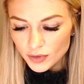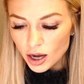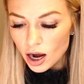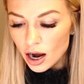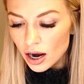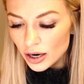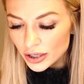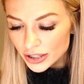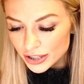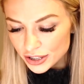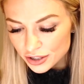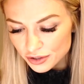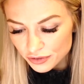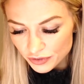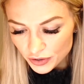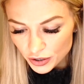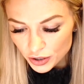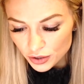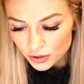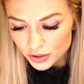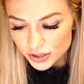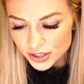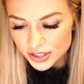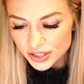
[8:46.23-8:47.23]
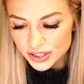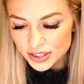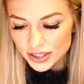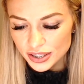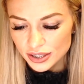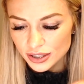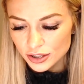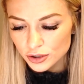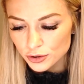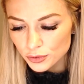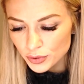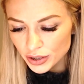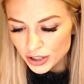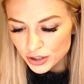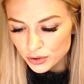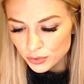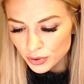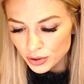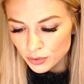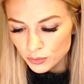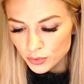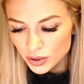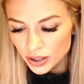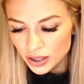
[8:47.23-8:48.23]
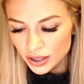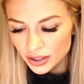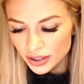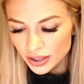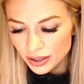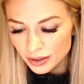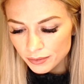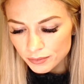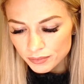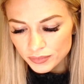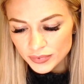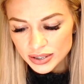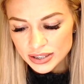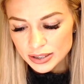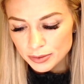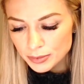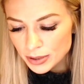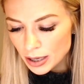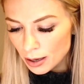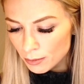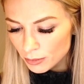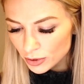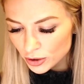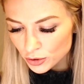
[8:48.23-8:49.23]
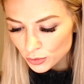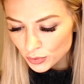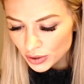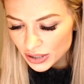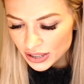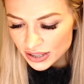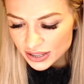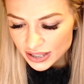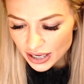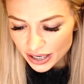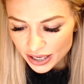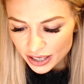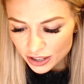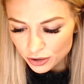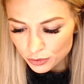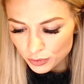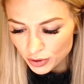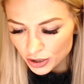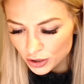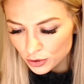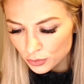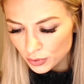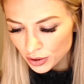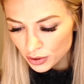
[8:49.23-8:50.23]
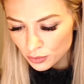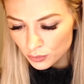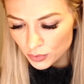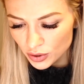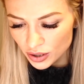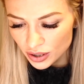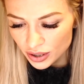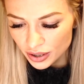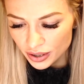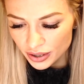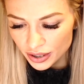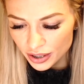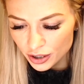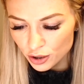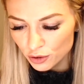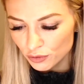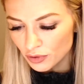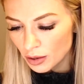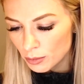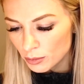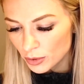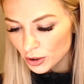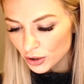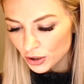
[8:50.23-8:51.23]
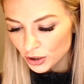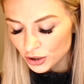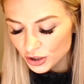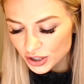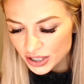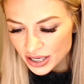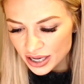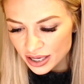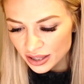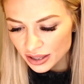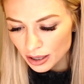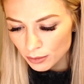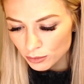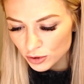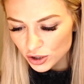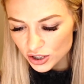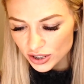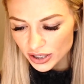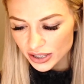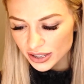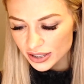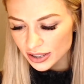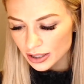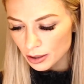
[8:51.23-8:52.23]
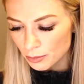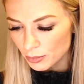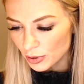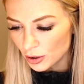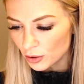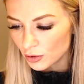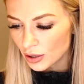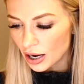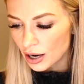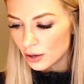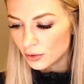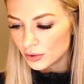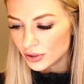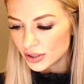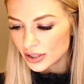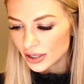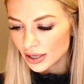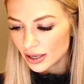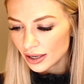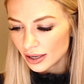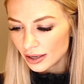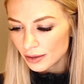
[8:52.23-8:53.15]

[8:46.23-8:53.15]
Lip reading: August 1st, 2021, September 22nd, 2021, November 13th. I'm just like skipping around.